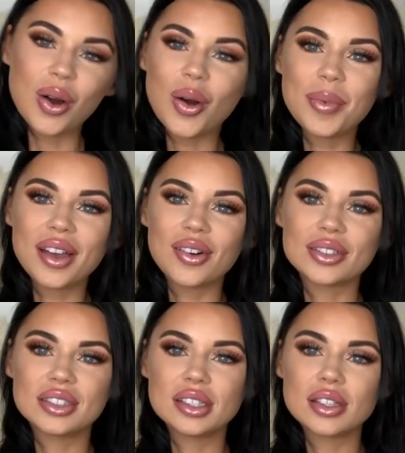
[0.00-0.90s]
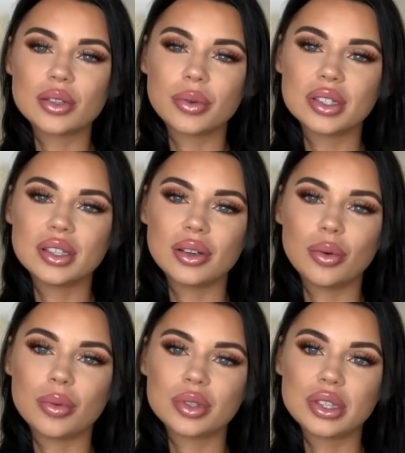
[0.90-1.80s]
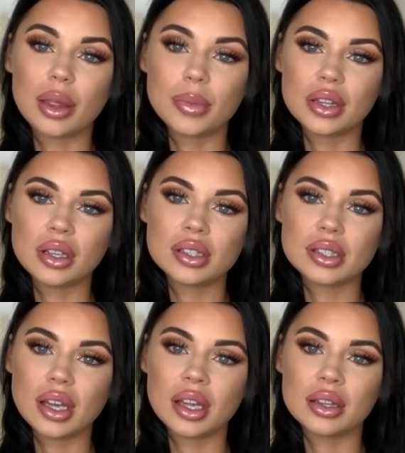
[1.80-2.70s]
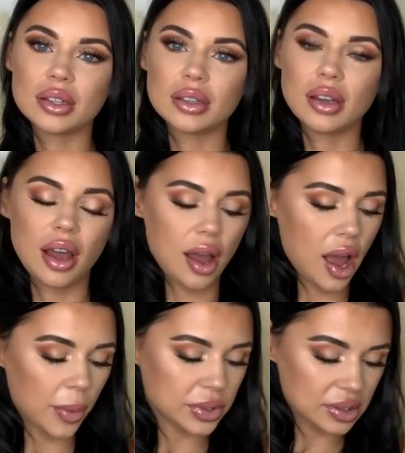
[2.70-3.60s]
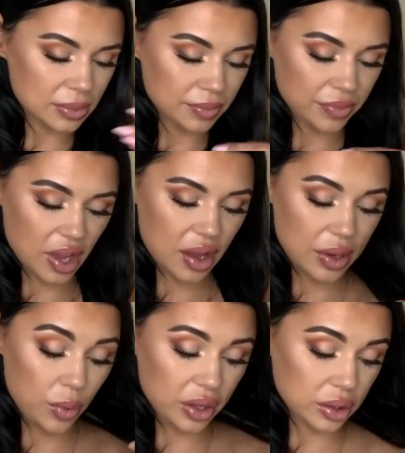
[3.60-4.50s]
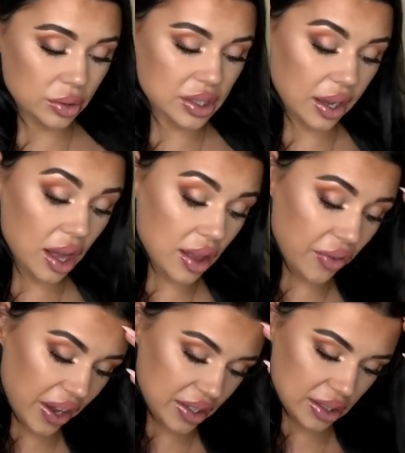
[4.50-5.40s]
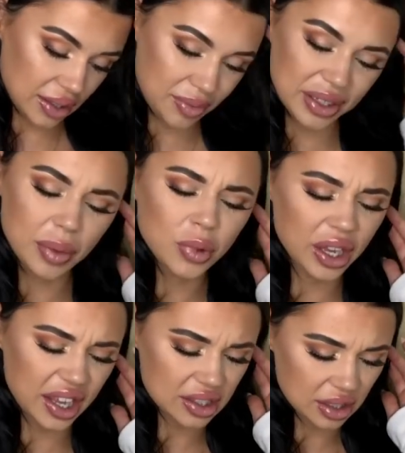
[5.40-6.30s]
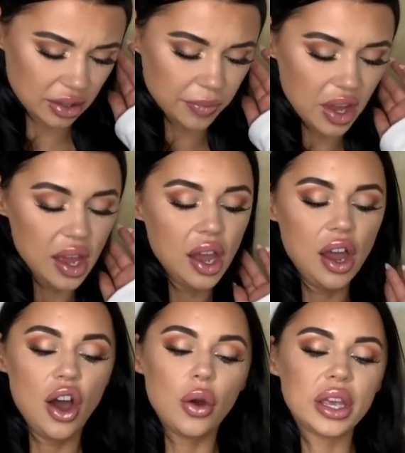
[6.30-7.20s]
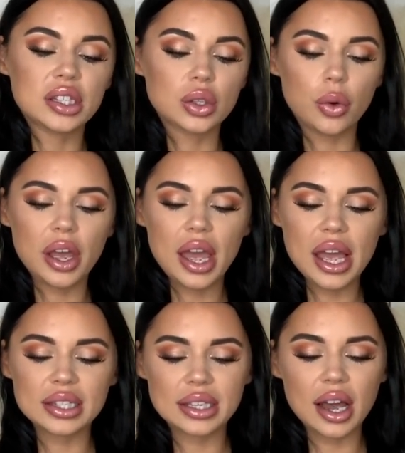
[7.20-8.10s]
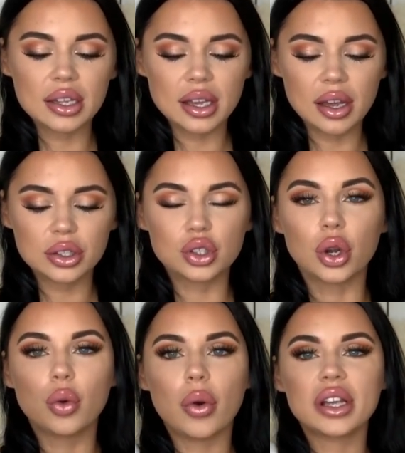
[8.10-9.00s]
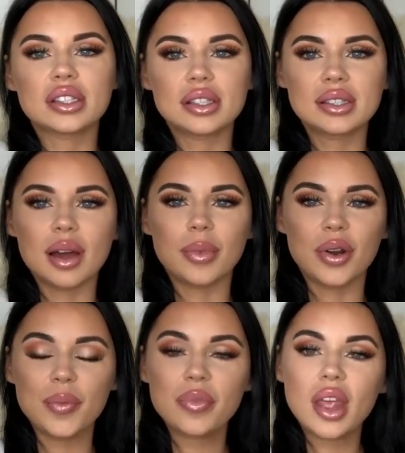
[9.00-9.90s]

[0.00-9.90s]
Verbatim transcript: Oh my God, this is already almost 10 minutes and apps. Well, it looks like I love hating, but I'm not hating. Okay, so Escada Turquoise Summer.